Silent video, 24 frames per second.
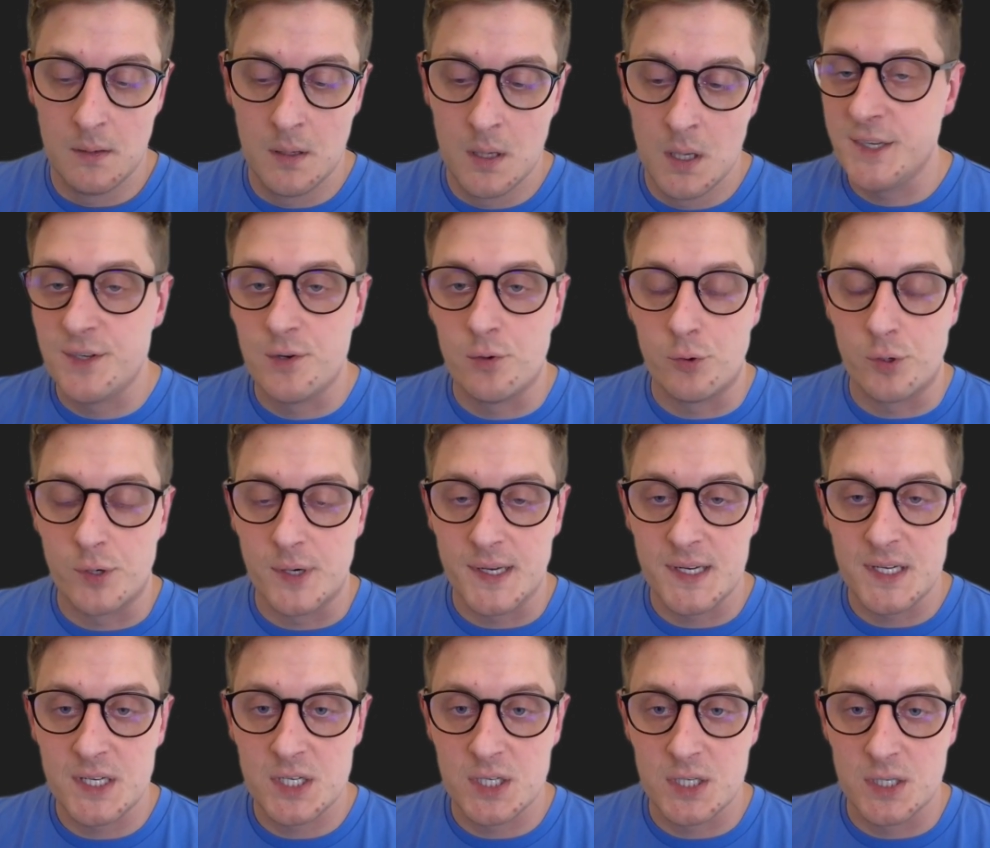
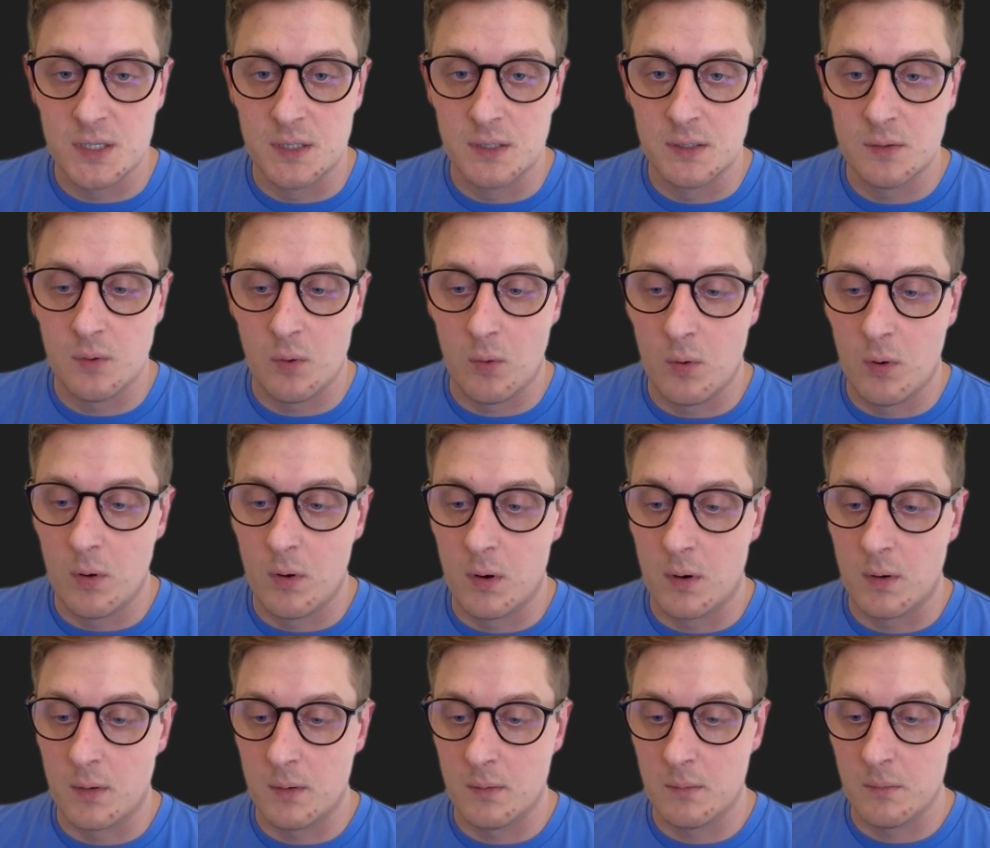iteration,
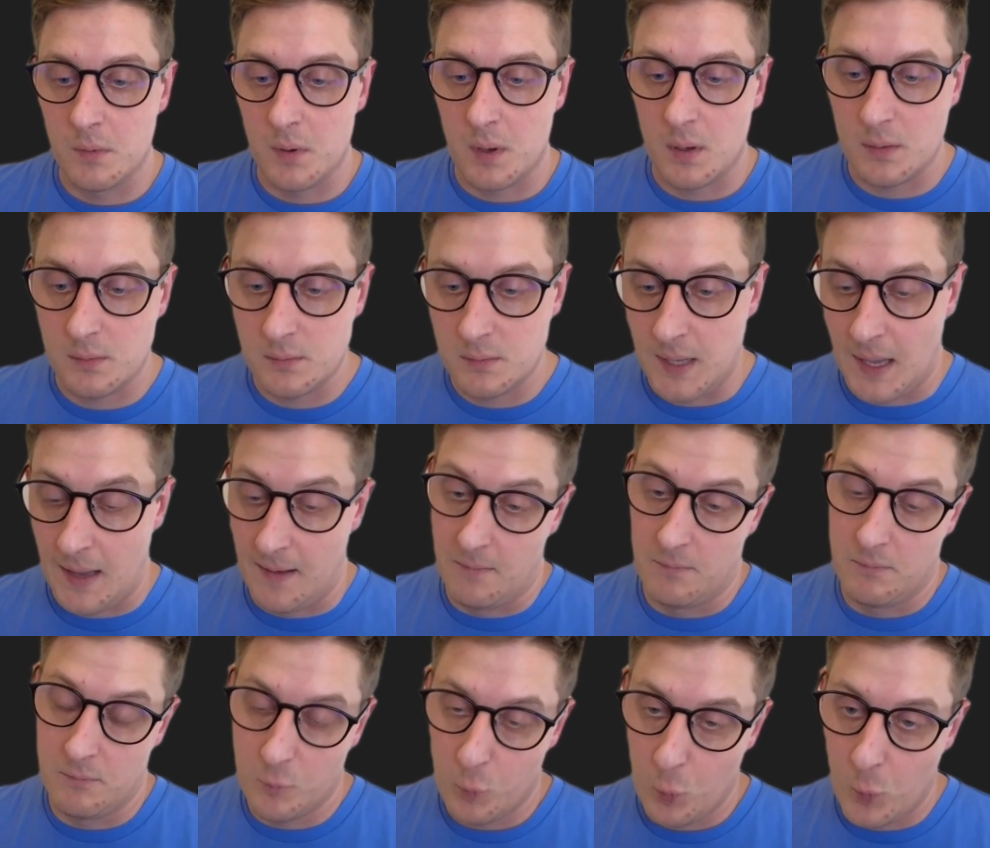or
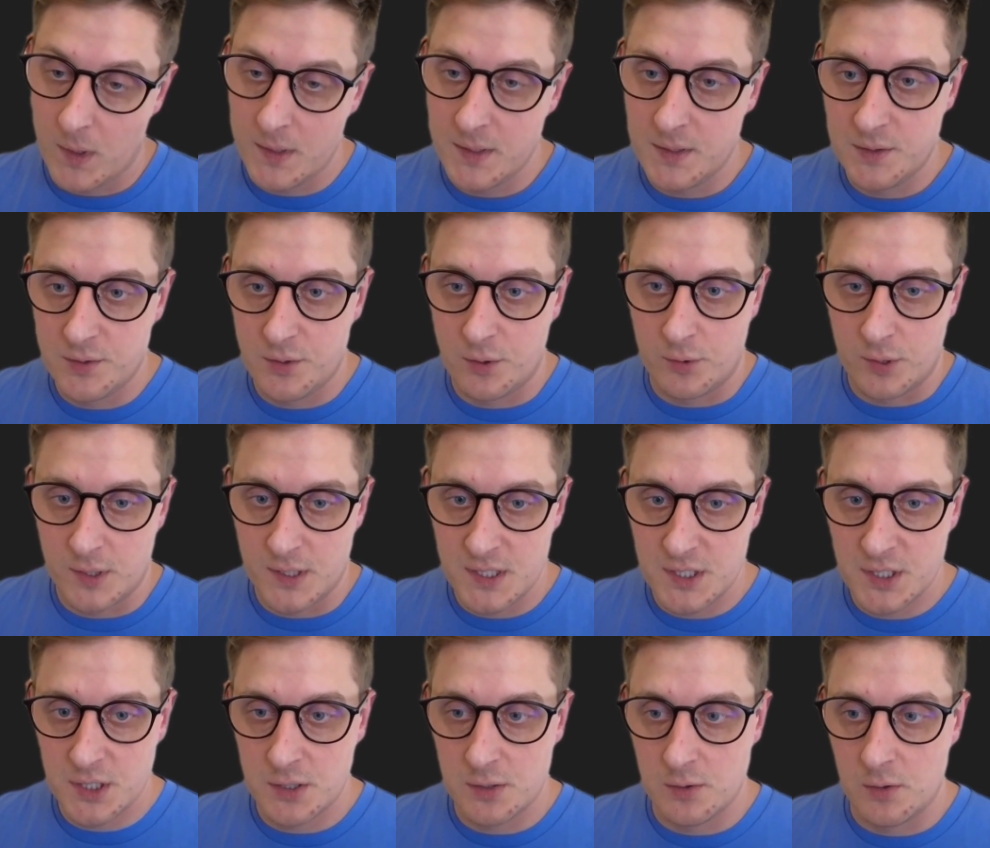one
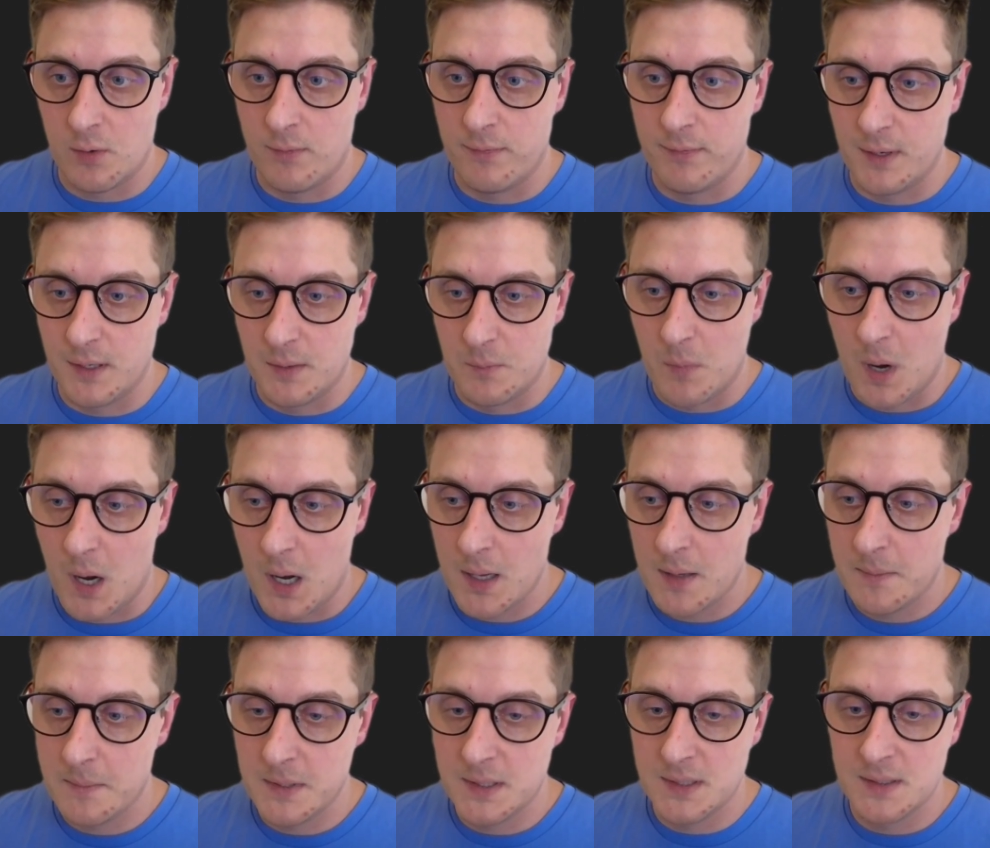iteration of
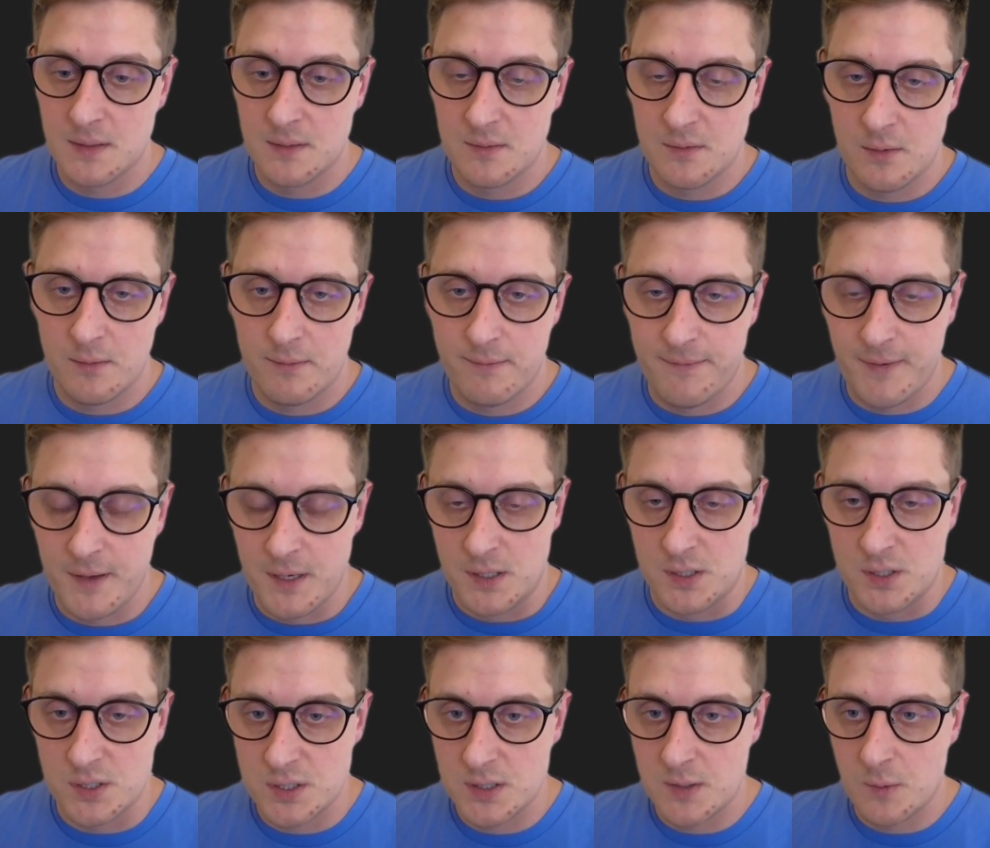environment
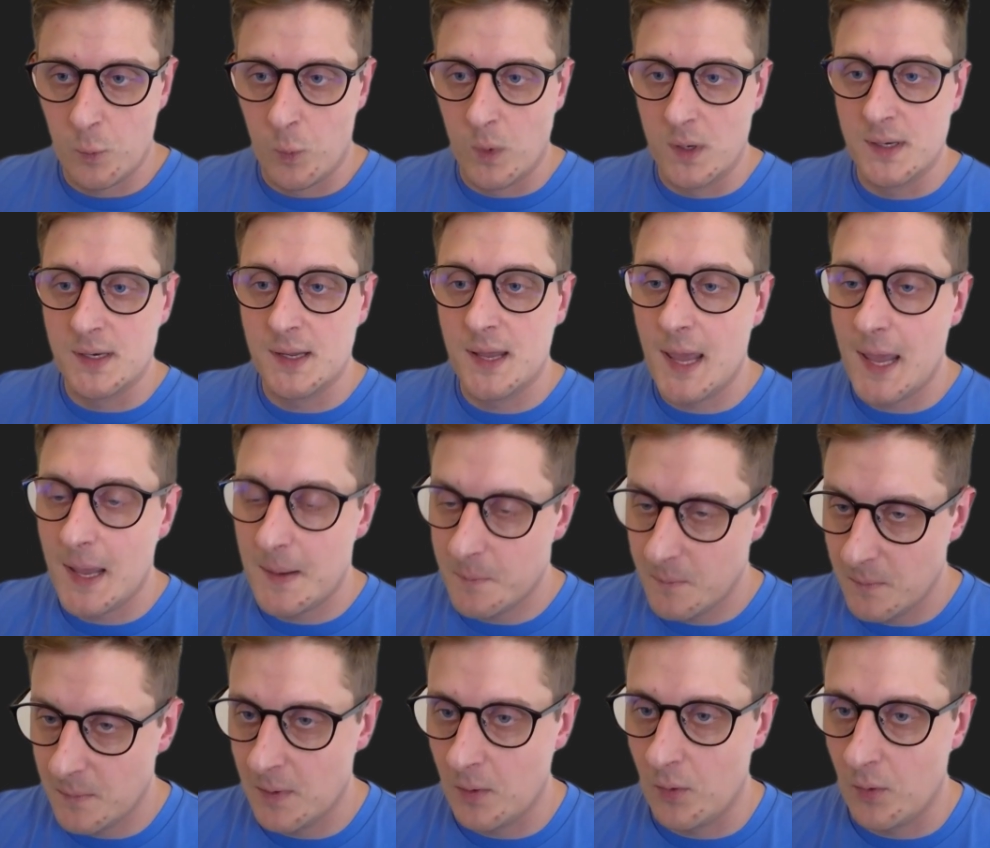finished, one game